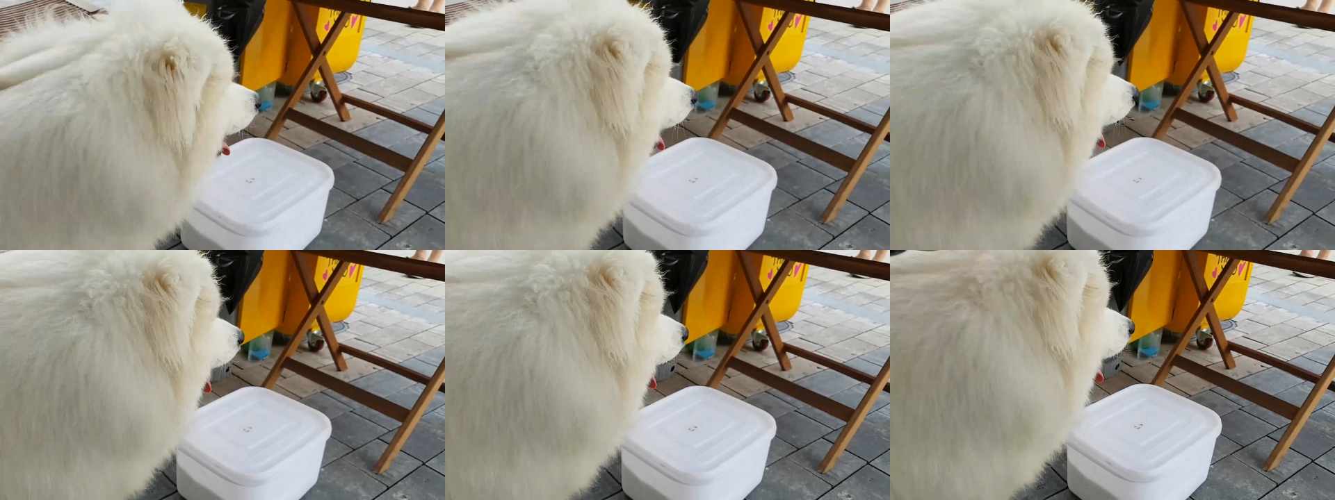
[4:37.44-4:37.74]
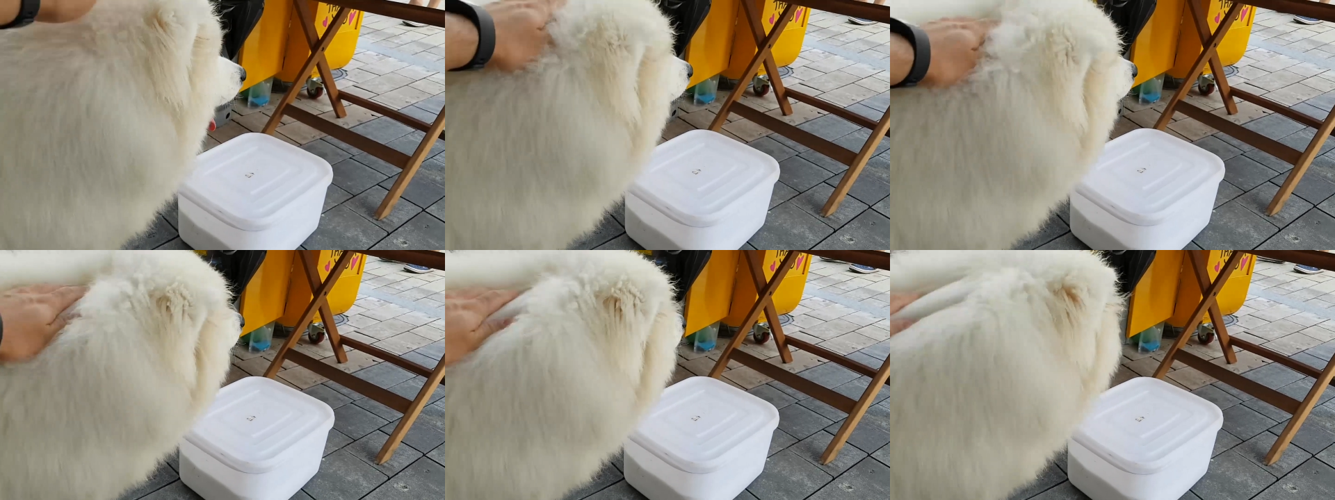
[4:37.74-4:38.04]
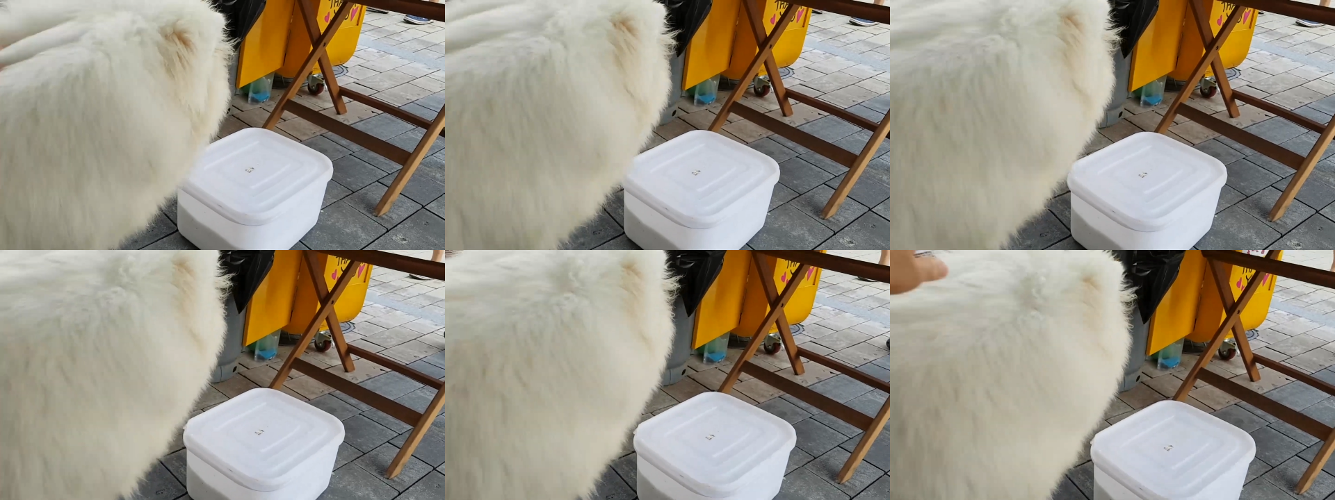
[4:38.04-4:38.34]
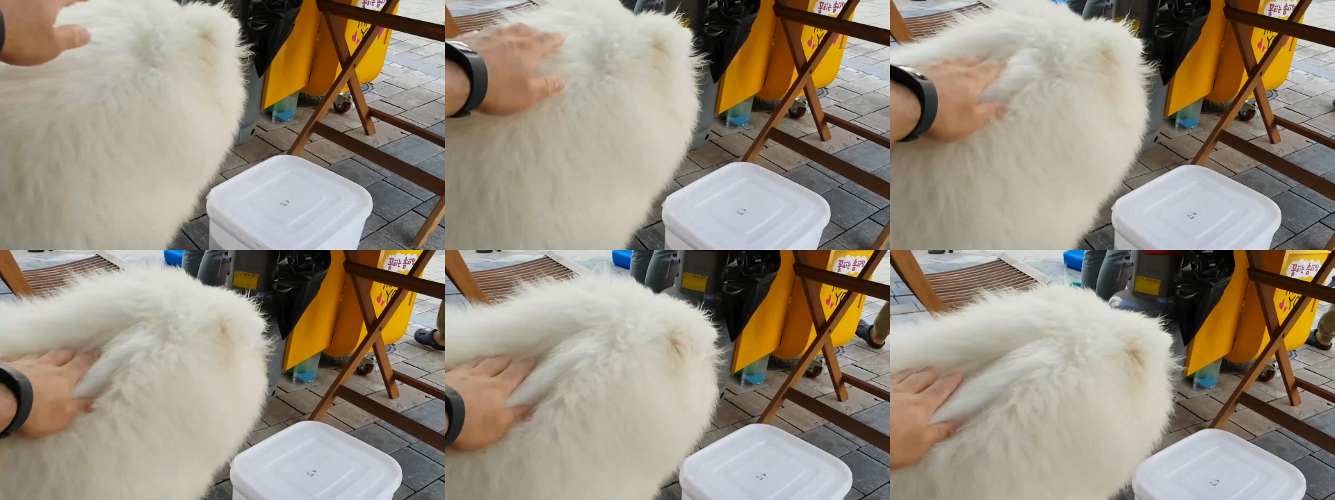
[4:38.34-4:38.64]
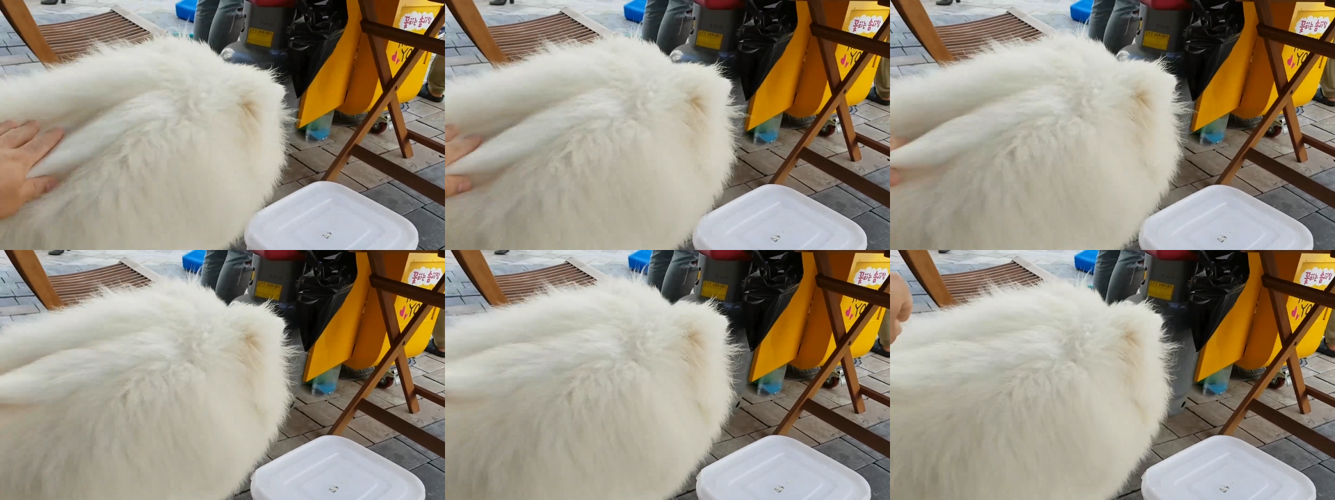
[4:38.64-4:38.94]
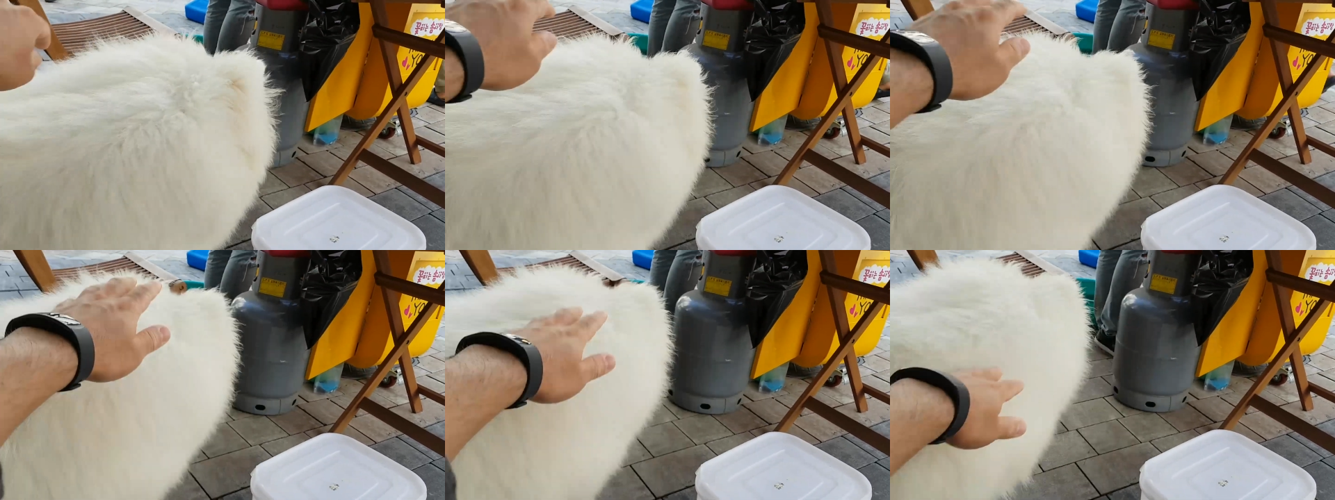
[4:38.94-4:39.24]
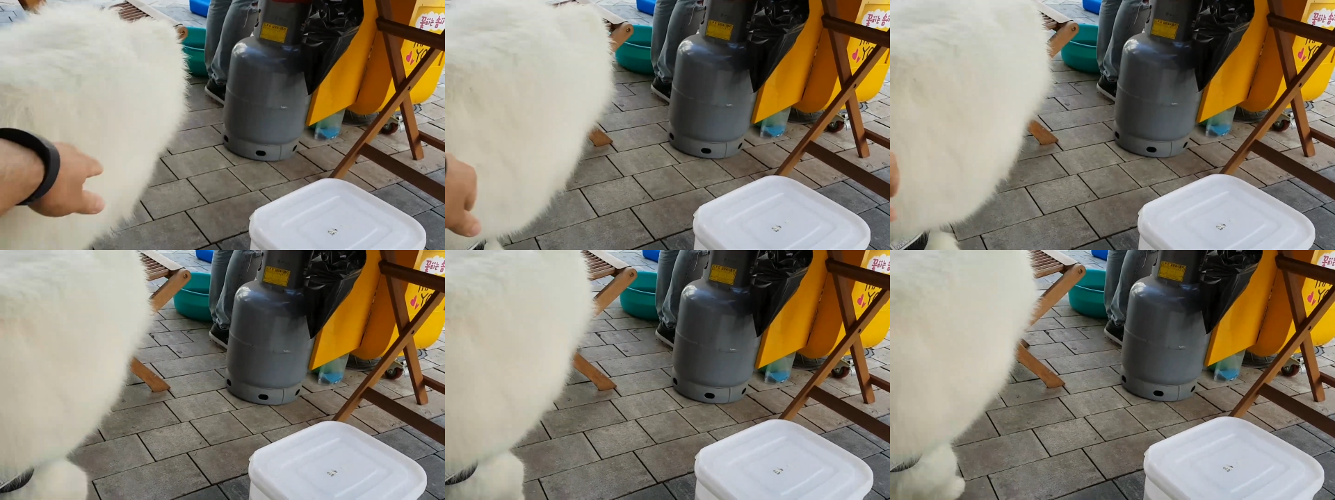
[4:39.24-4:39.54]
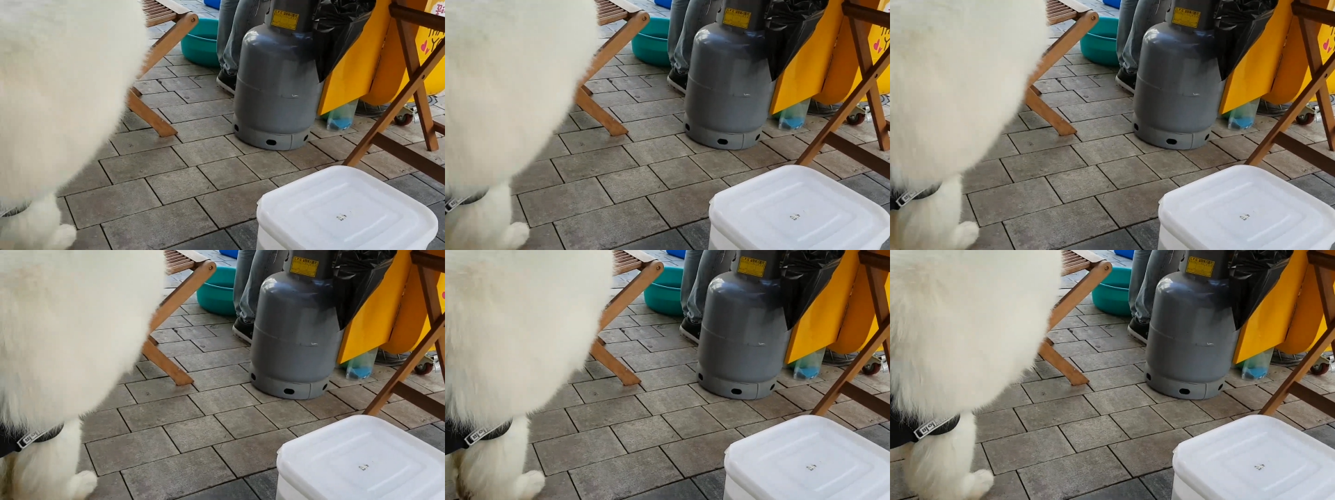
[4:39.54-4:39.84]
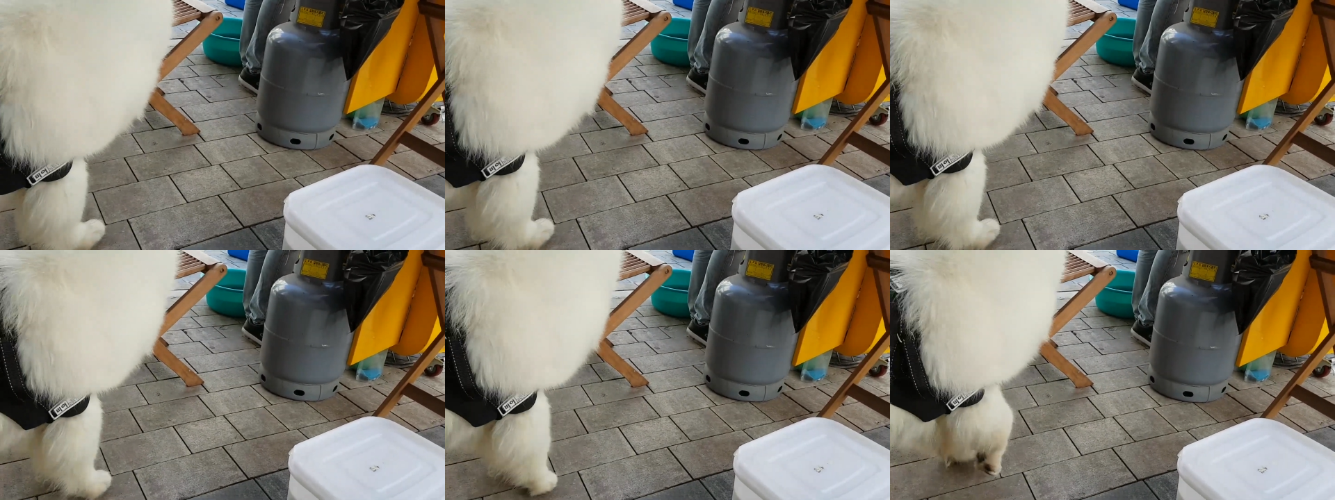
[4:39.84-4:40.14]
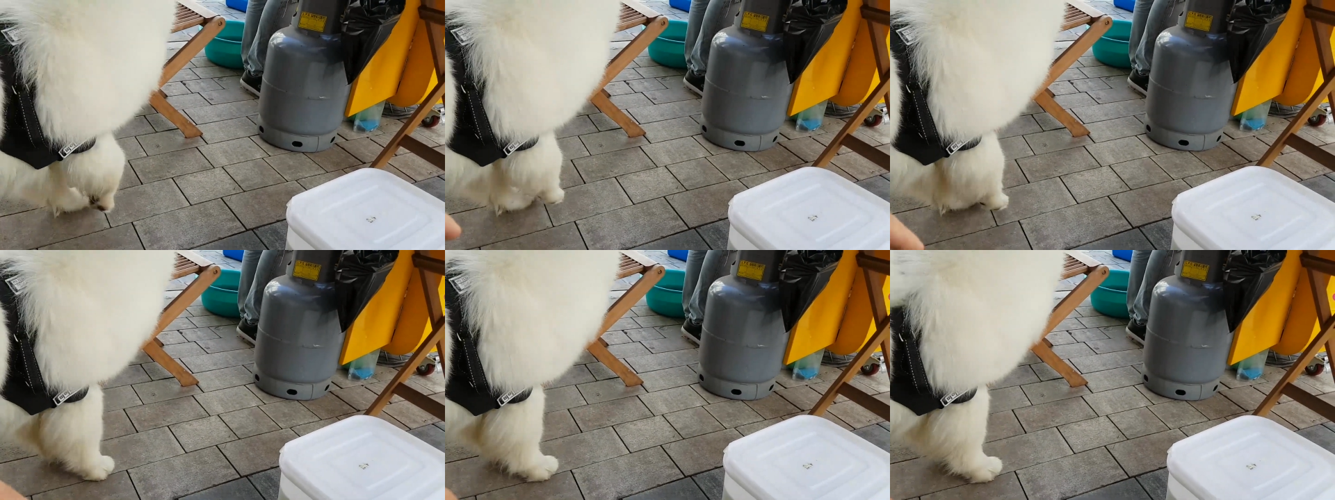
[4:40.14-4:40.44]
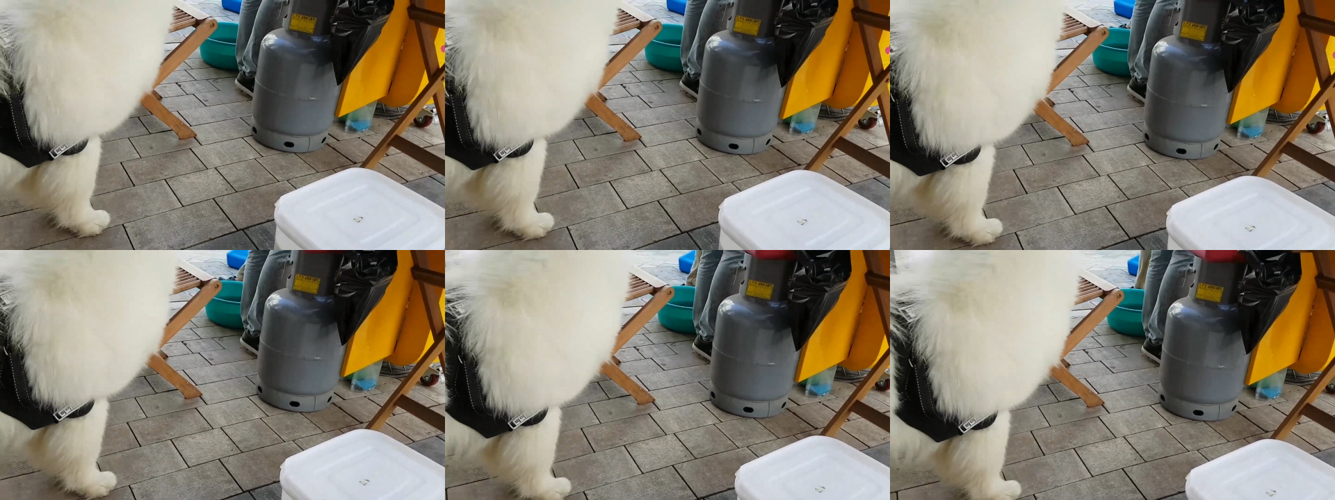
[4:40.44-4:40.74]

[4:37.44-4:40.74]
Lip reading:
No face is visible, so there are no lips to read.